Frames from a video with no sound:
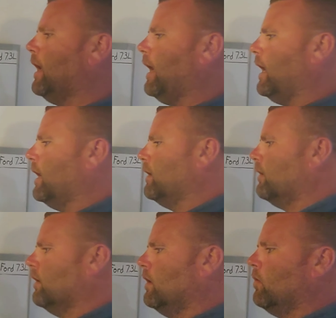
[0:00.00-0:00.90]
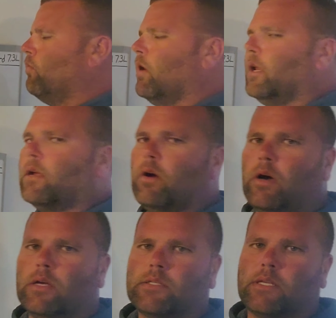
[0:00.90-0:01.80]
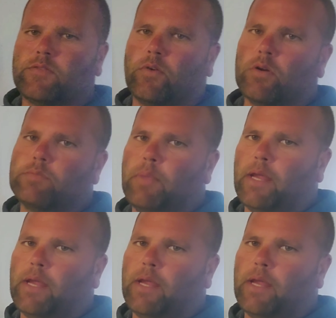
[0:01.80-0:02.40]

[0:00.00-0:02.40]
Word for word: and what it cost as far as